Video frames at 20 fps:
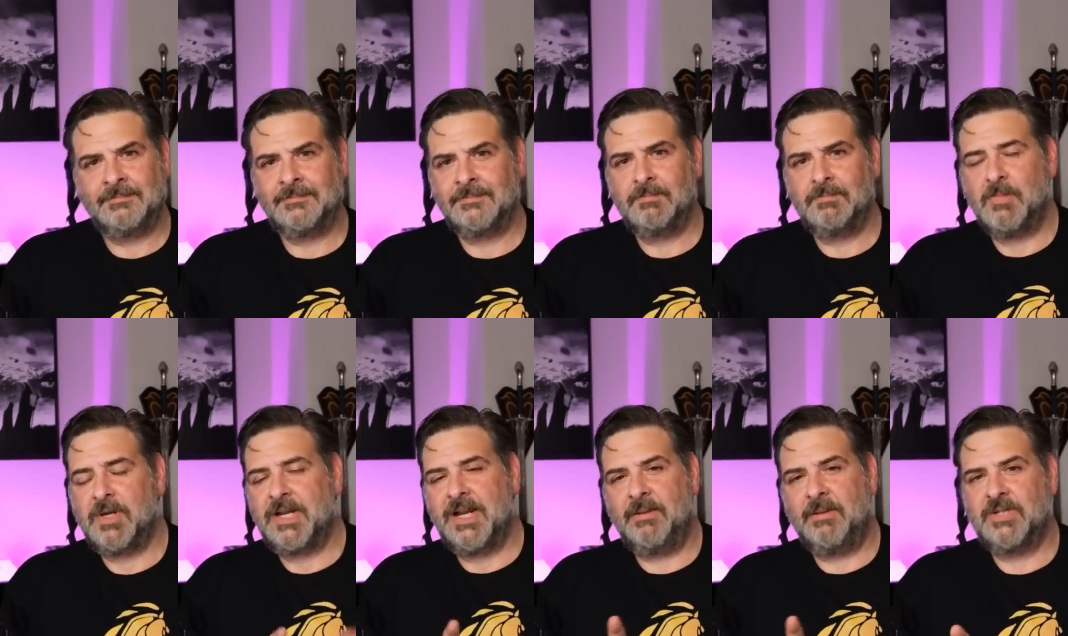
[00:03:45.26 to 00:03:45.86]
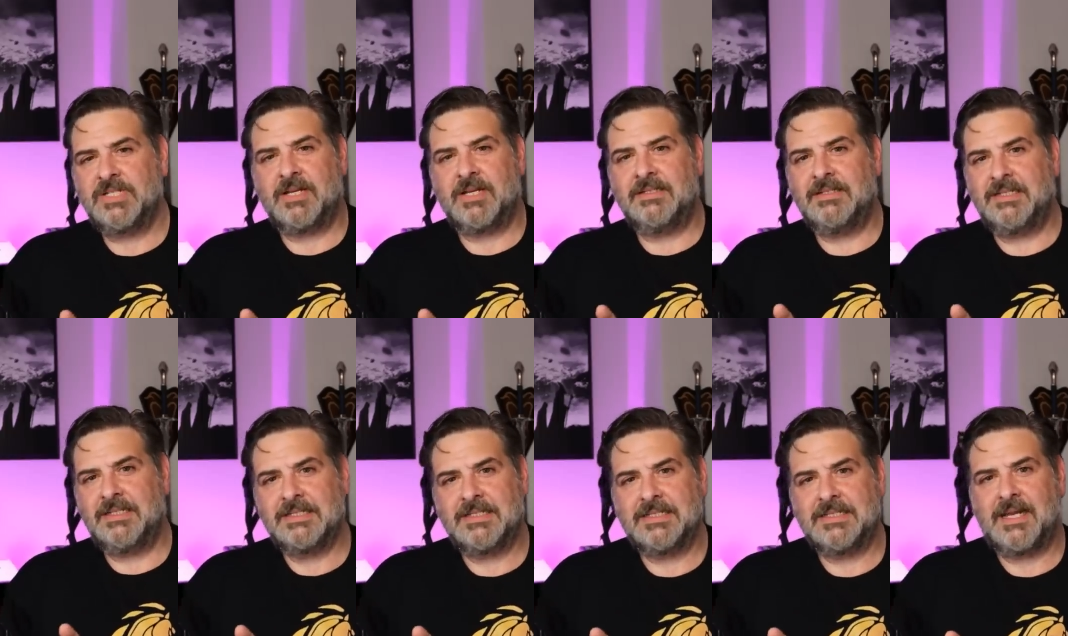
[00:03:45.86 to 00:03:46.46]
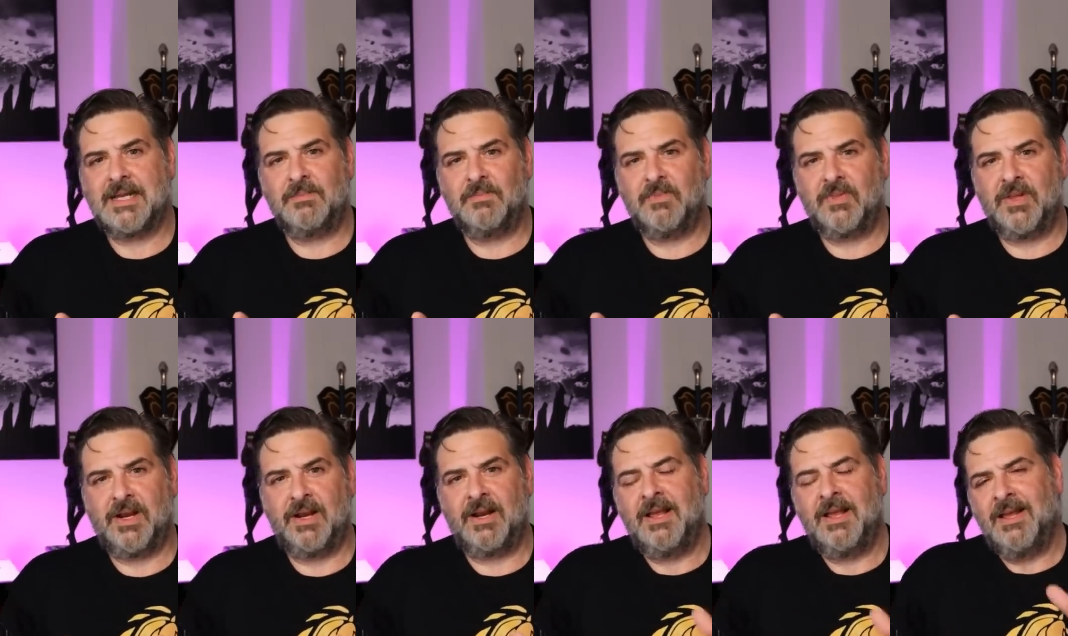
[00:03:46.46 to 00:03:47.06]
But Amazon didn't stop
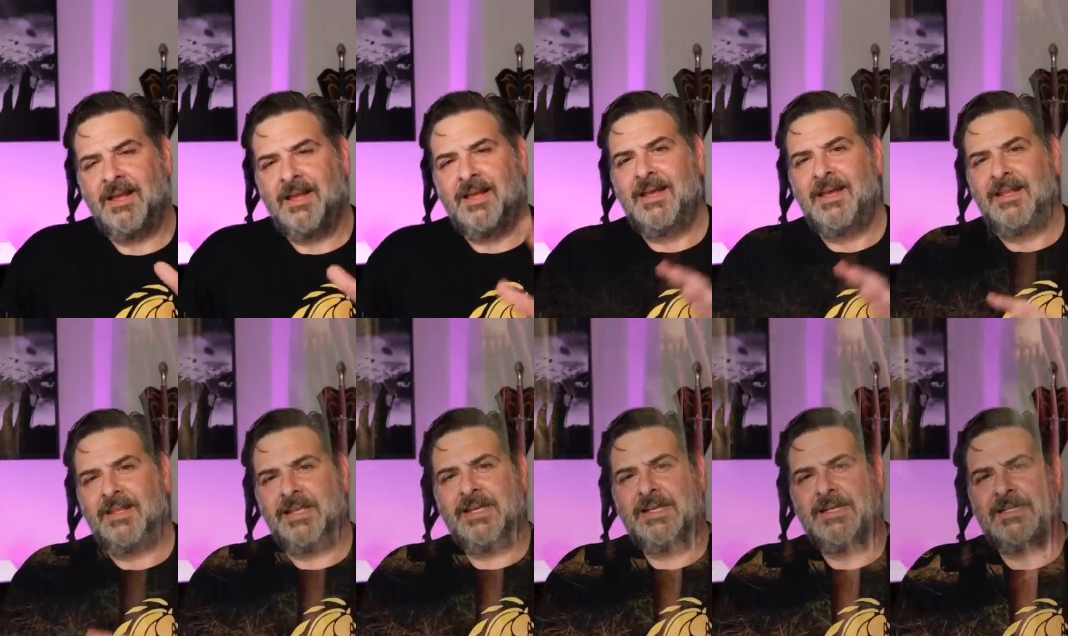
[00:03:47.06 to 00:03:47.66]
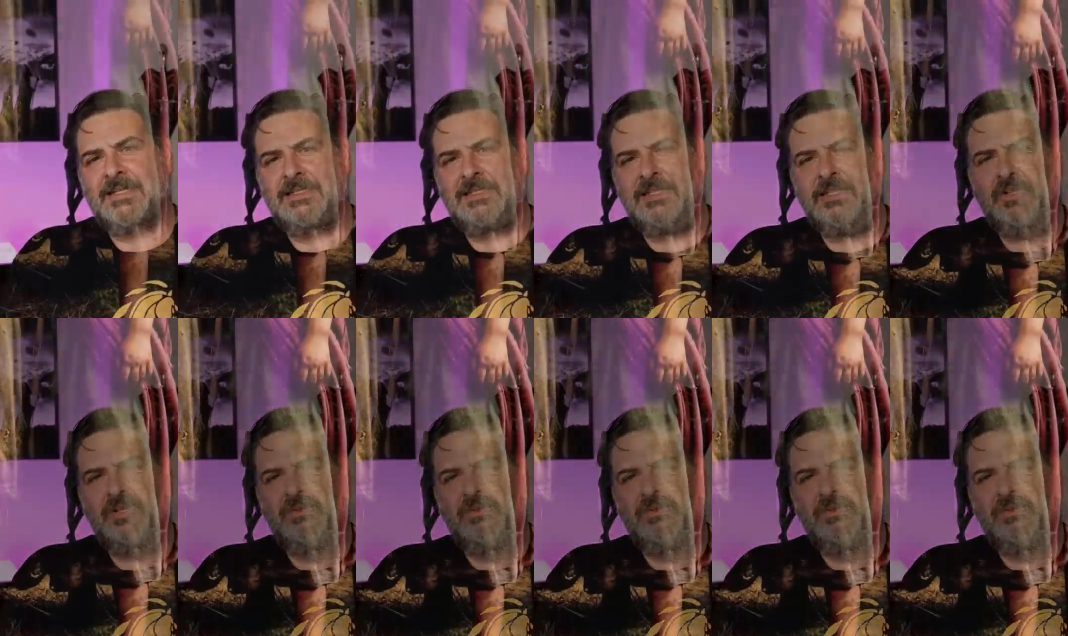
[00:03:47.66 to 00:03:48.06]
there. They continued